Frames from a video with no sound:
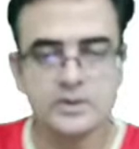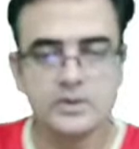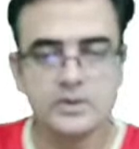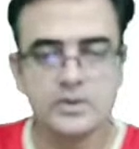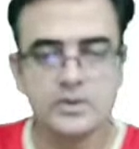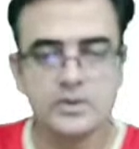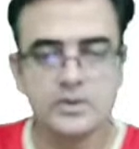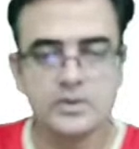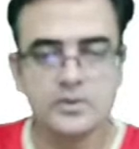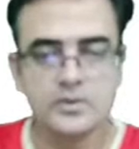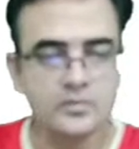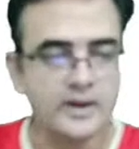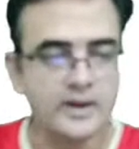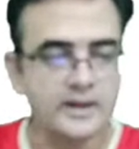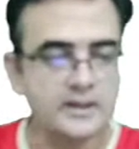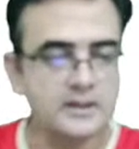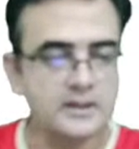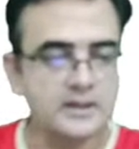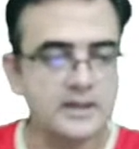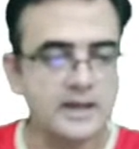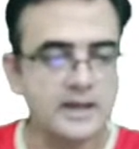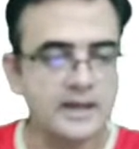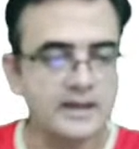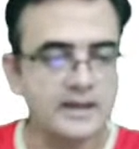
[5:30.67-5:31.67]
while
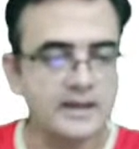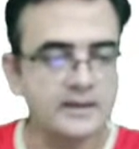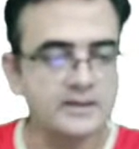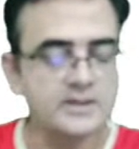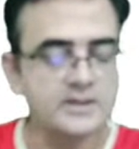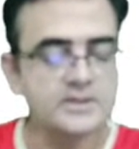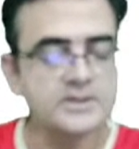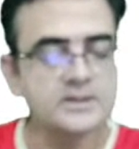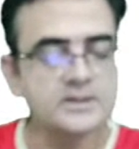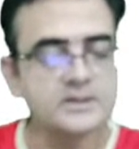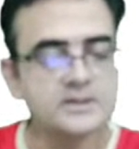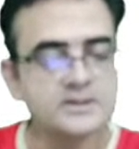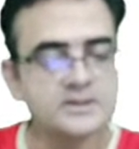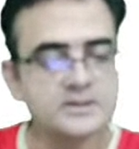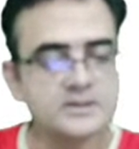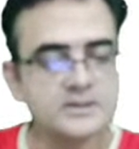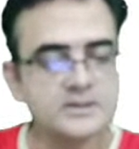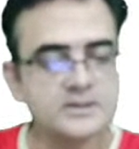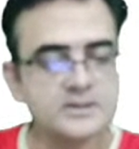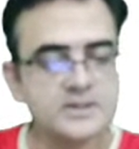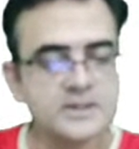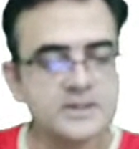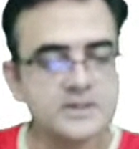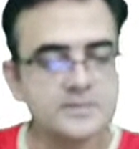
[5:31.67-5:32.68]
the RNA synthesis
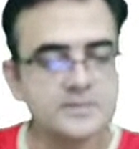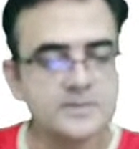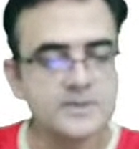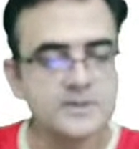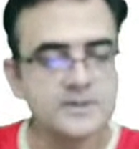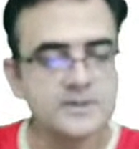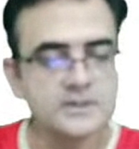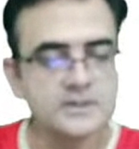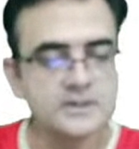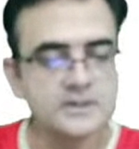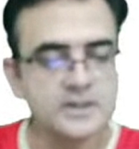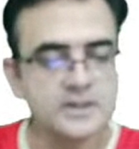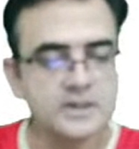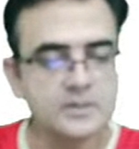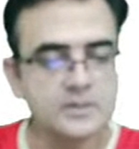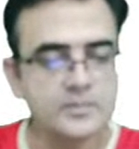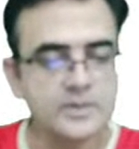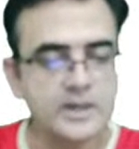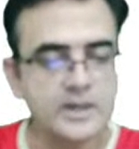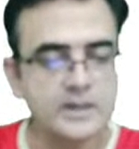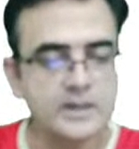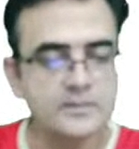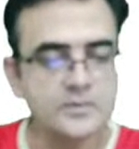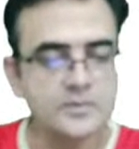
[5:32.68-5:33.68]
takes place in 3'
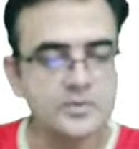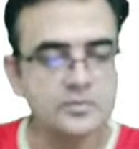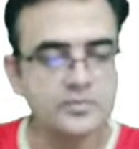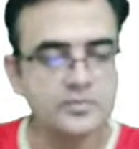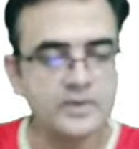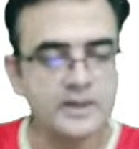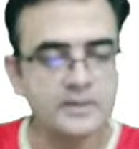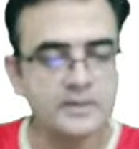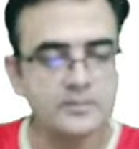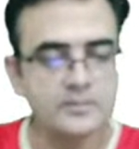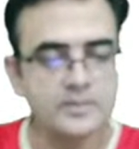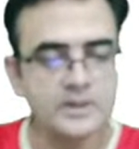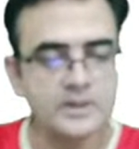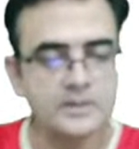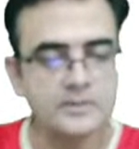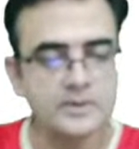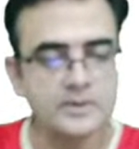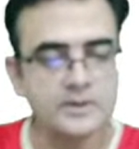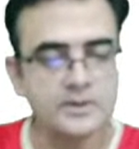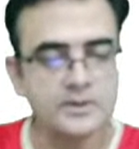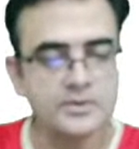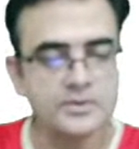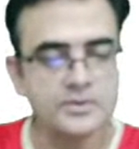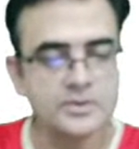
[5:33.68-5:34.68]
to 5'
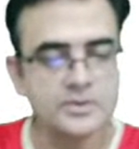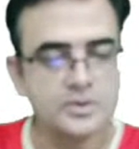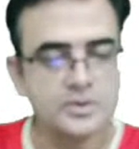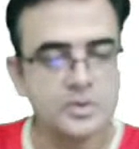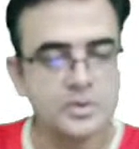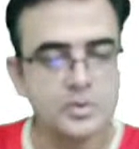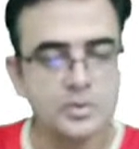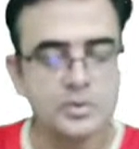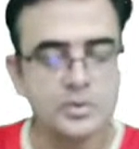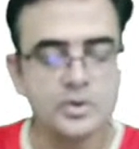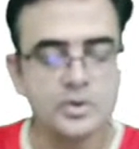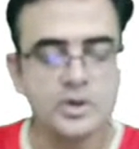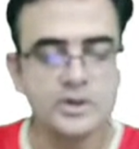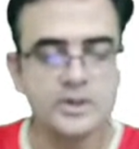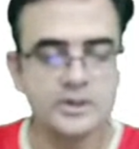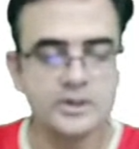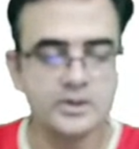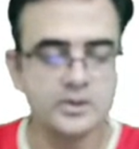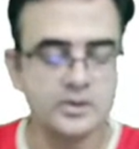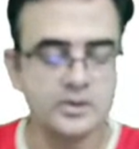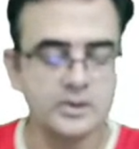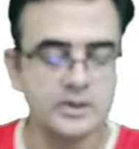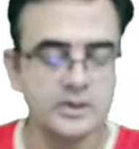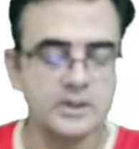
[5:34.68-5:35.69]
direction. No, not at
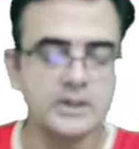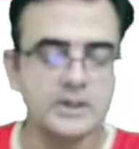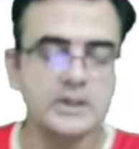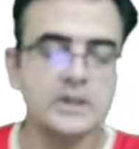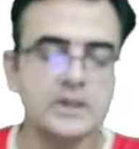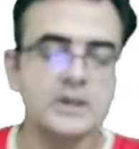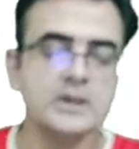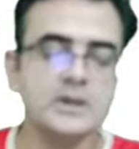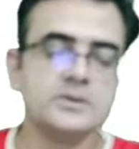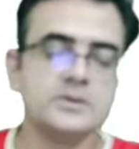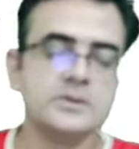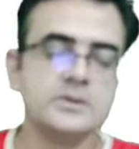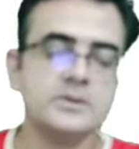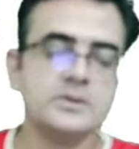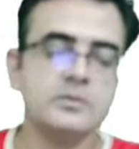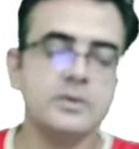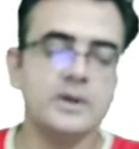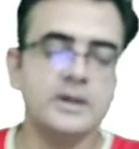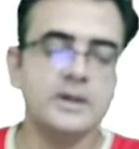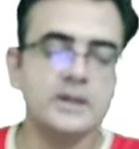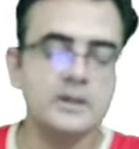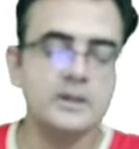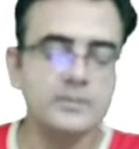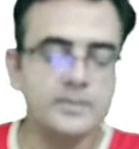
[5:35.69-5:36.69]
all. See
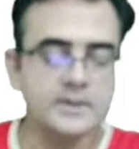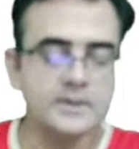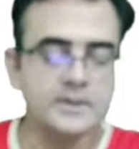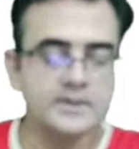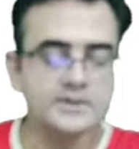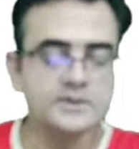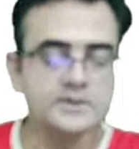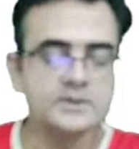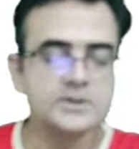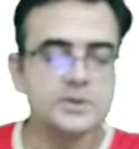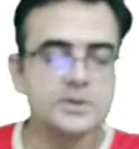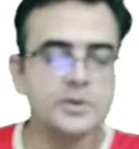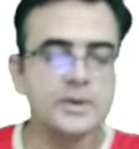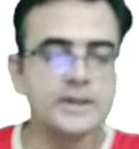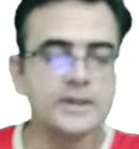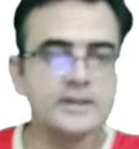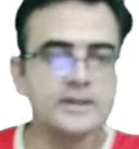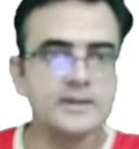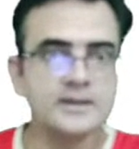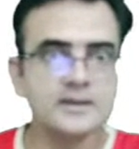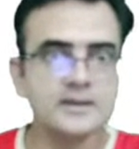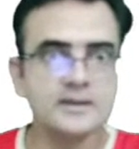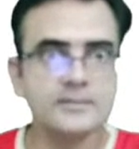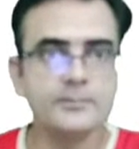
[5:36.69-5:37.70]
what happens during
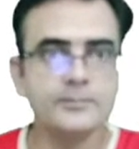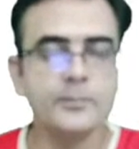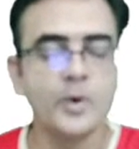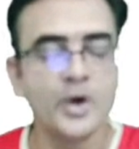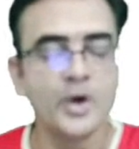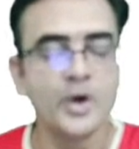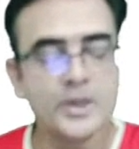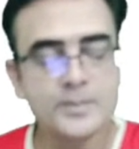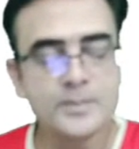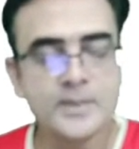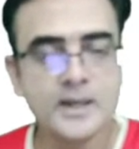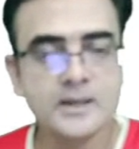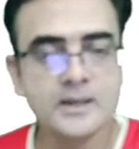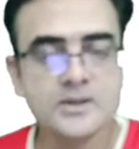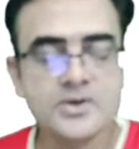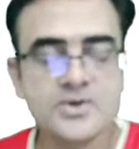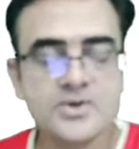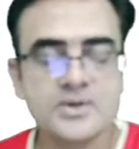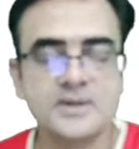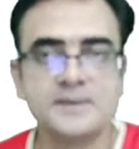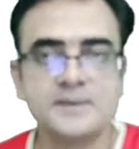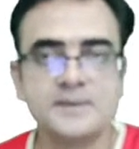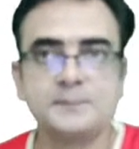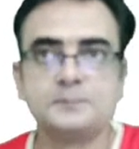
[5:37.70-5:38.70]
the
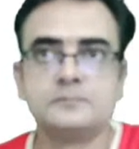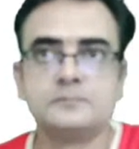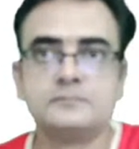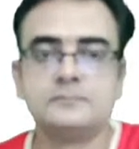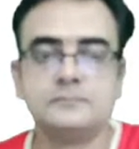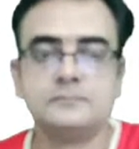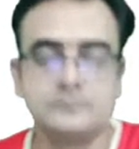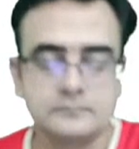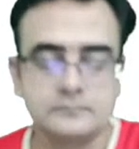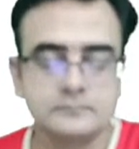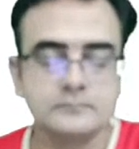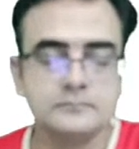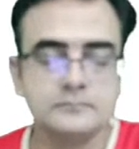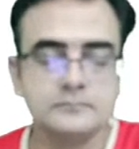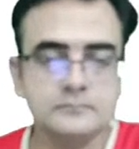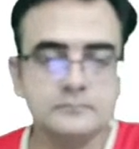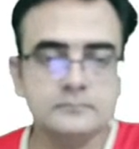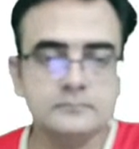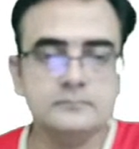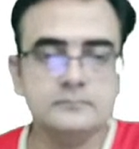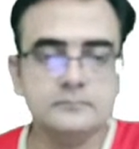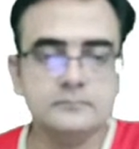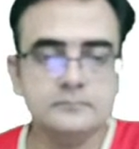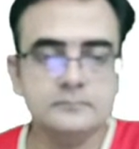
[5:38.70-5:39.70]
polymerization.
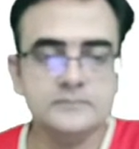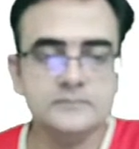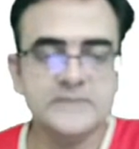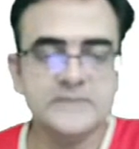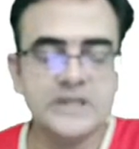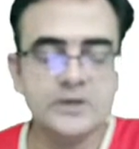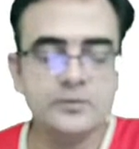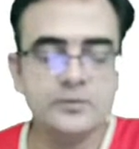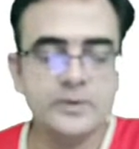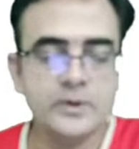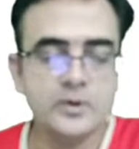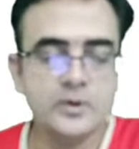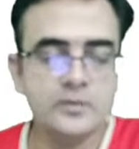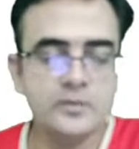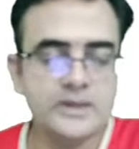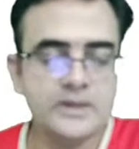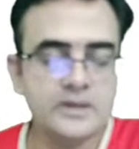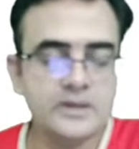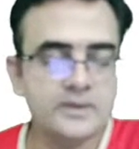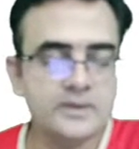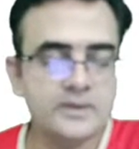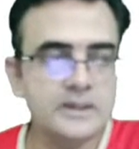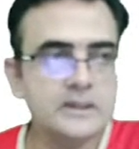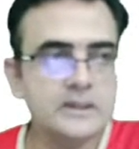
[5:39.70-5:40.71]
We know very
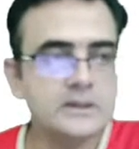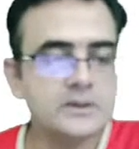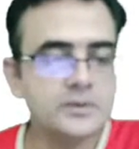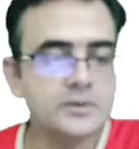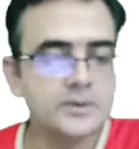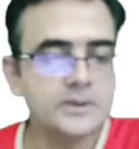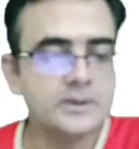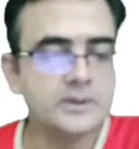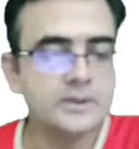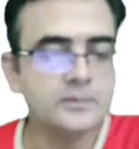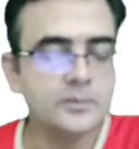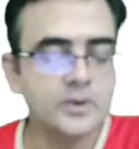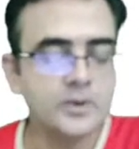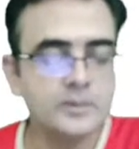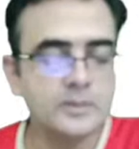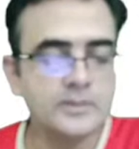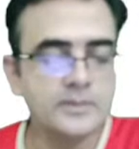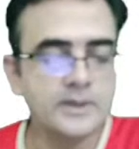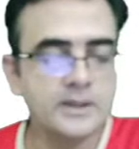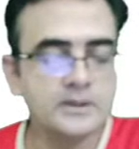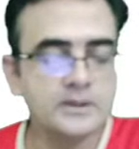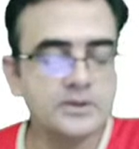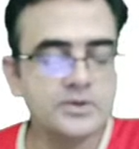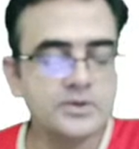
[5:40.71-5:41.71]
well during the
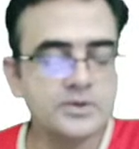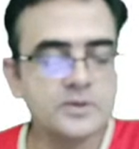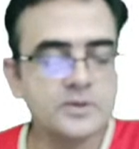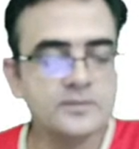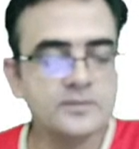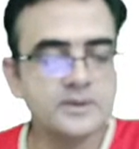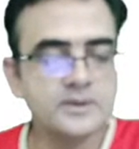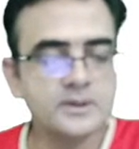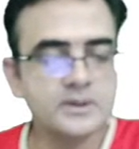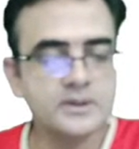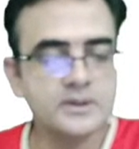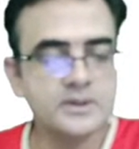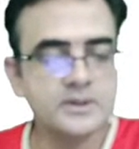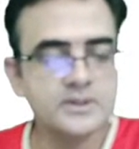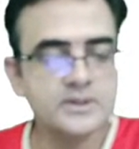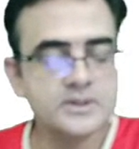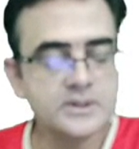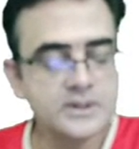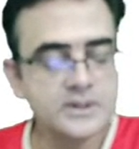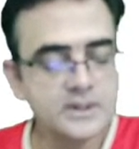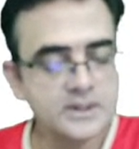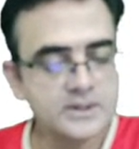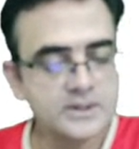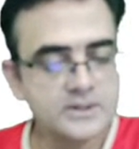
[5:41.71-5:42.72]
polymerization, whether it is
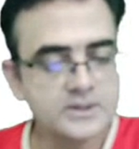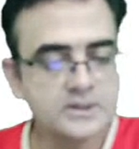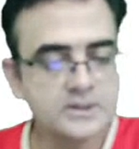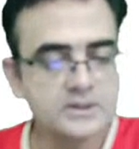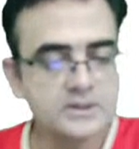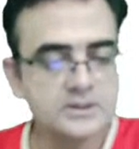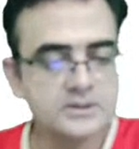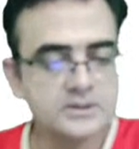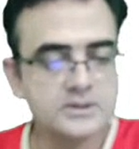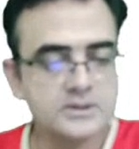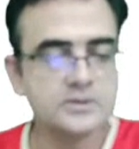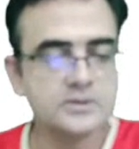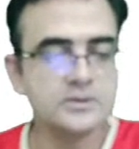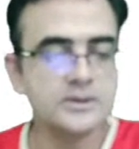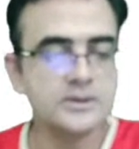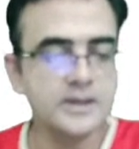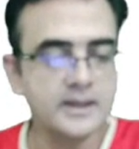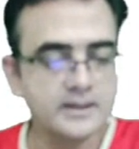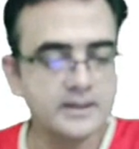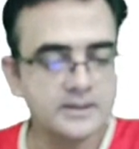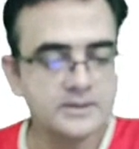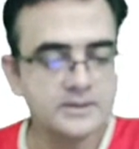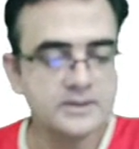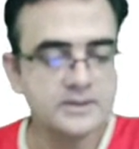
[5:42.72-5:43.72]
DNA synthesis or
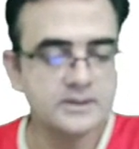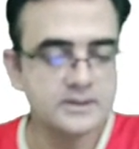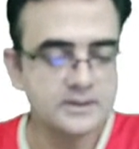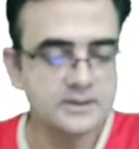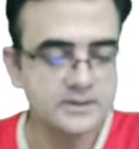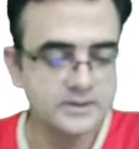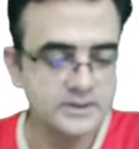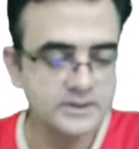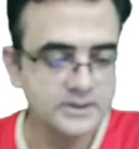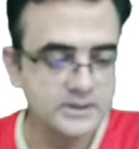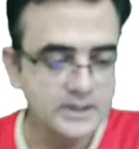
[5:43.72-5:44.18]
RNA synthesis,